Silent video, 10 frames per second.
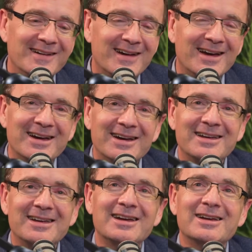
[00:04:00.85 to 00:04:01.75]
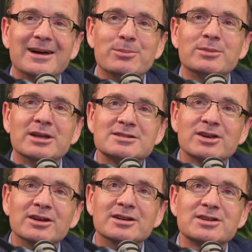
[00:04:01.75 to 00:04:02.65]
So
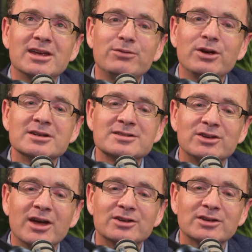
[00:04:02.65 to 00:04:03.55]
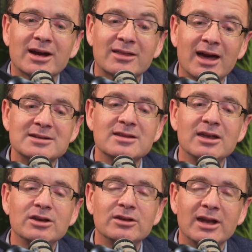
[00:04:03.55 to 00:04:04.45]
if you're in a situation like that,
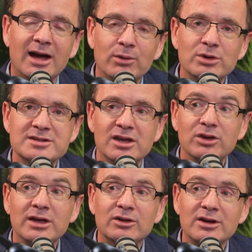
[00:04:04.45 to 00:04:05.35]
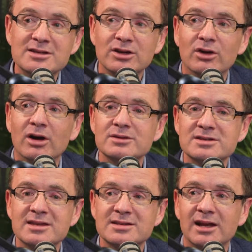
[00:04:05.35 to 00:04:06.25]
then I would say you're increasing your
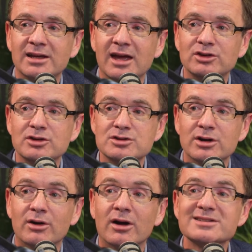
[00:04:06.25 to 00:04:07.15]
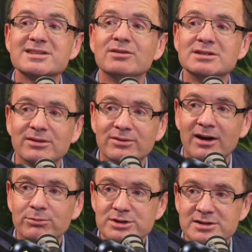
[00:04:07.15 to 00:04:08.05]
overseas allocation to around
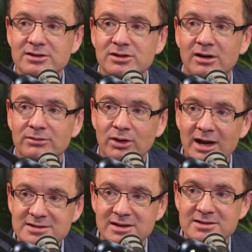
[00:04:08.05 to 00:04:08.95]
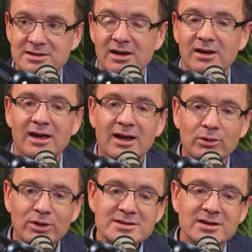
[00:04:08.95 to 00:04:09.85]
75% of your assets. And the
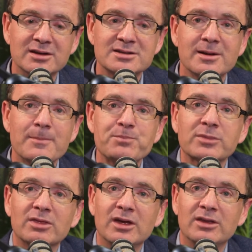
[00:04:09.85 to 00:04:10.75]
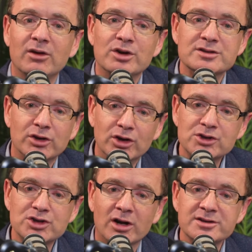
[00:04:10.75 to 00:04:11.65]
reason is there is a good
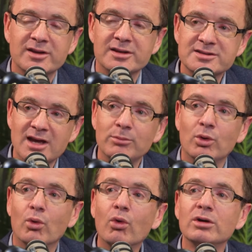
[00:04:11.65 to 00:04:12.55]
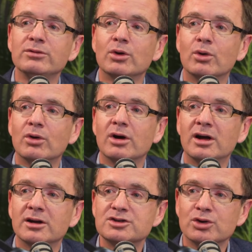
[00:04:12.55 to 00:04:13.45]
chance that some or all of your
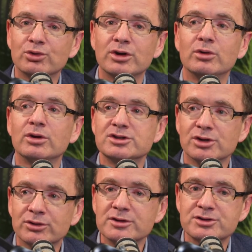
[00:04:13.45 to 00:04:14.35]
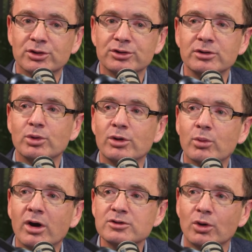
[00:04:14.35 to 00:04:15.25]
children or your children's children
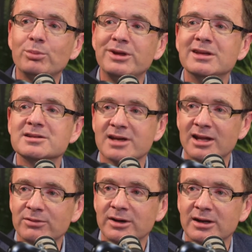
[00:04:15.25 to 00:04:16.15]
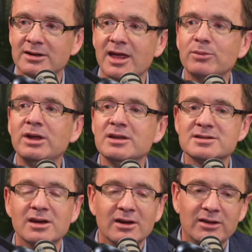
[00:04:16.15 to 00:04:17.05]
won't all be in South Africa. That
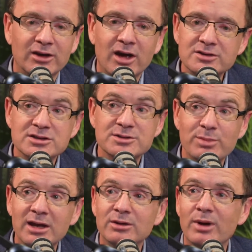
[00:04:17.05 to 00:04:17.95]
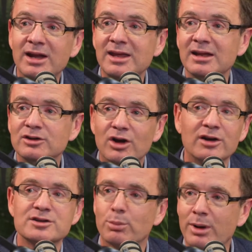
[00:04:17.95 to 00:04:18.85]
means they're going to spend money in
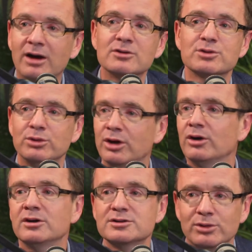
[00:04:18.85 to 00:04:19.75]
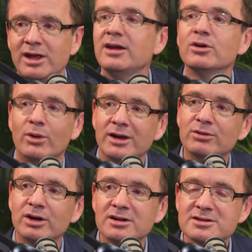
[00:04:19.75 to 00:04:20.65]
dollars or pounds or euros or yen or
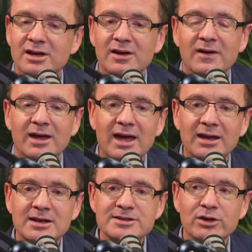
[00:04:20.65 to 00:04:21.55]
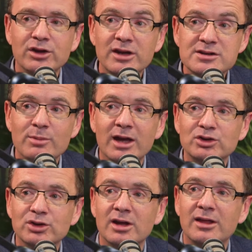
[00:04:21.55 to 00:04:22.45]
whatever it is. And so you need to make
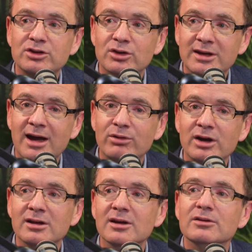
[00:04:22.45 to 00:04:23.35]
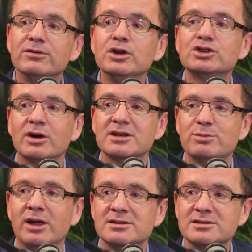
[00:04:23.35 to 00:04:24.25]
sure that you're covering future
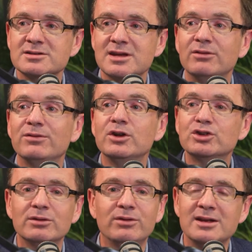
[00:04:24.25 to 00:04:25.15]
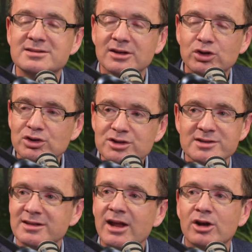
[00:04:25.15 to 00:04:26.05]
expenses and future events that you
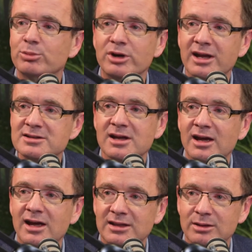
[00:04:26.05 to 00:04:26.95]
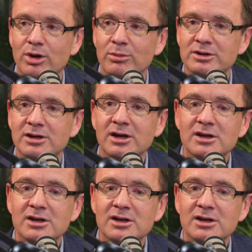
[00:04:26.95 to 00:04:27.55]
just cannot predict at the moment.